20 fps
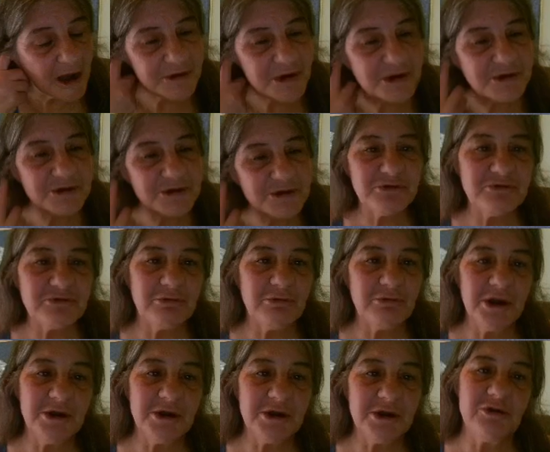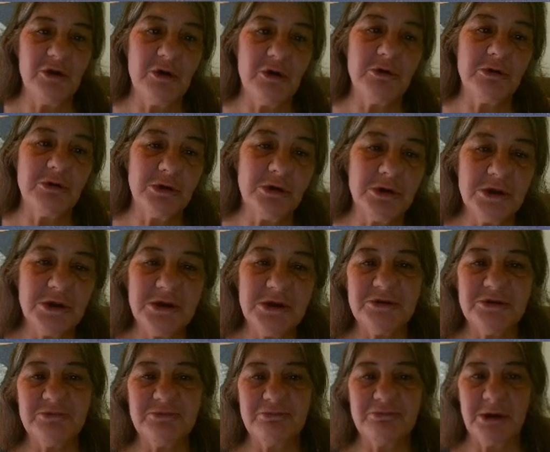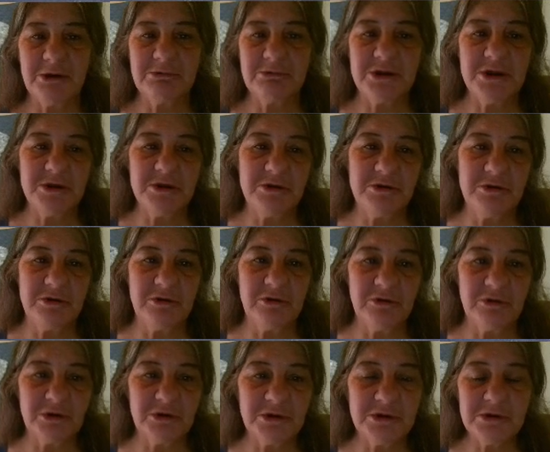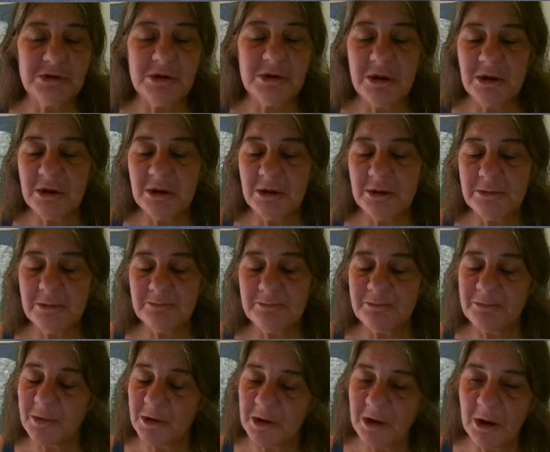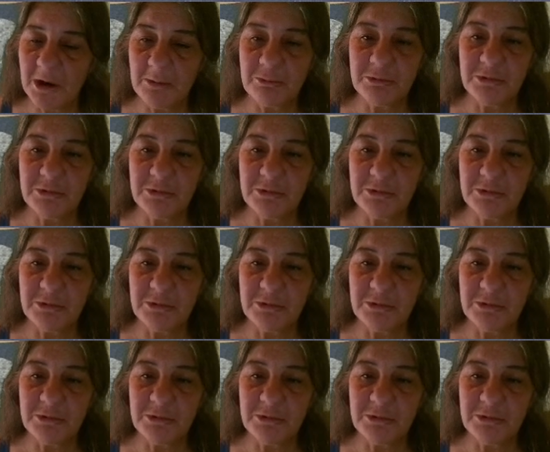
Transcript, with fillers: I just read, yoga is very good um, for help